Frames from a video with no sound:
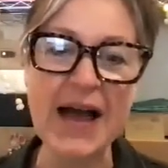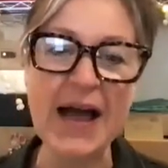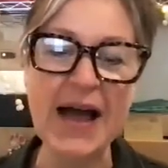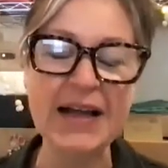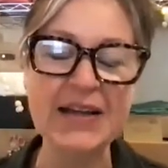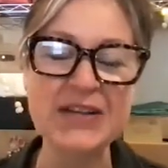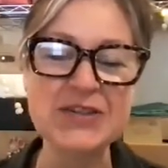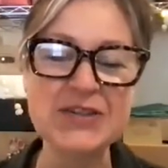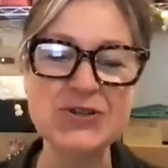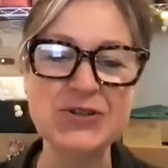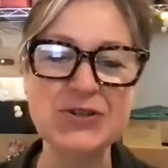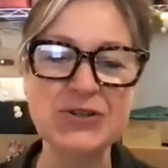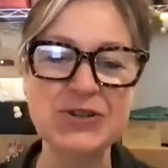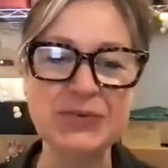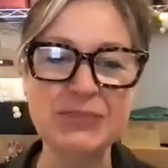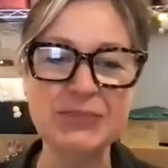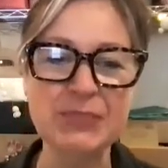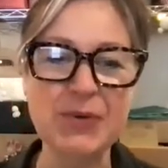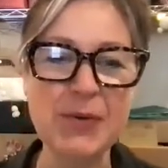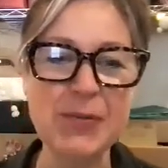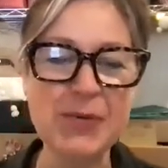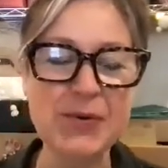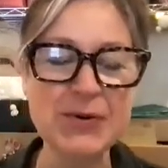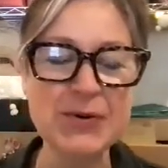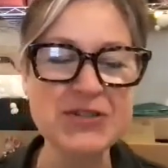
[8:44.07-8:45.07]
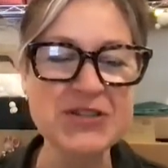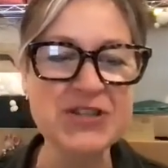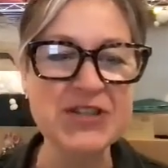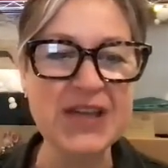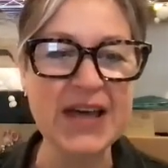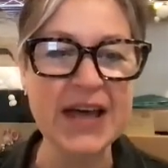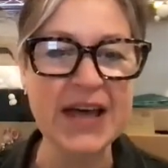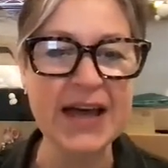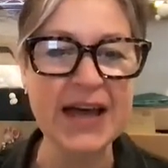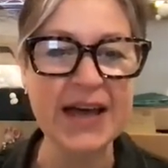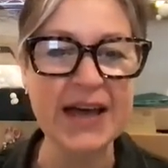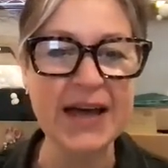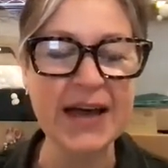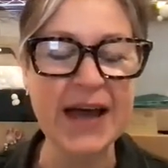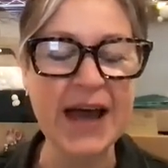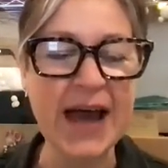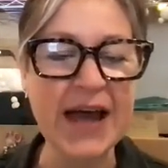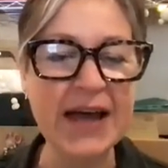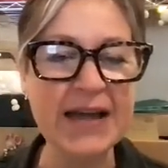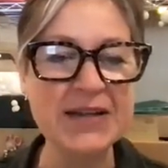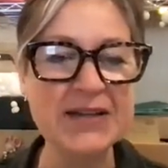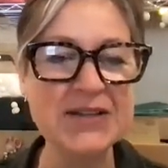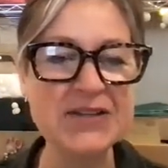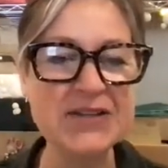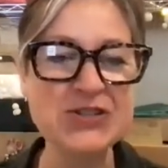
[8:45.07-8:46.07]
and you can pop onto there
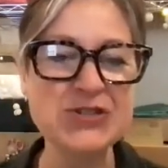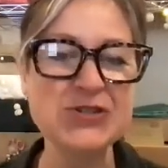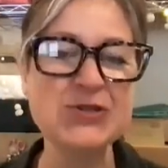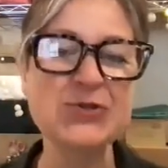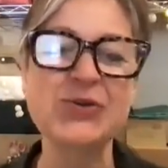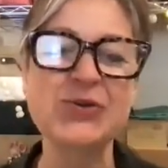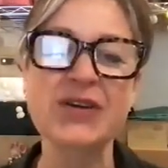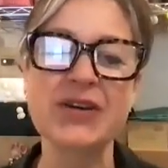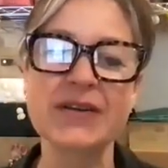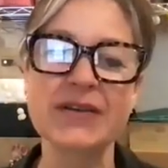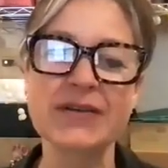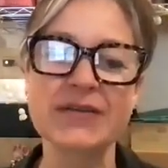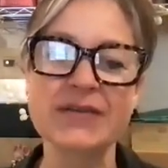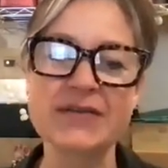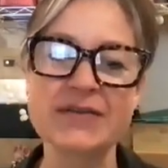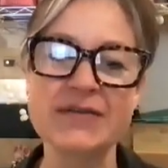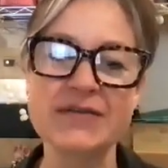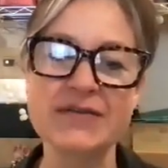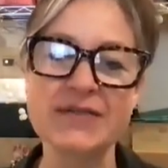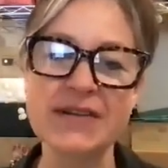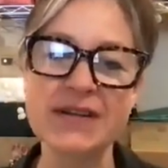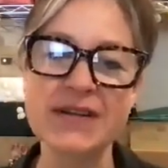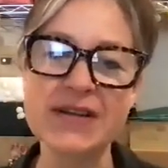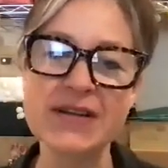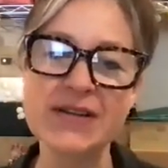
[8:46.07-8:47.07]
and you can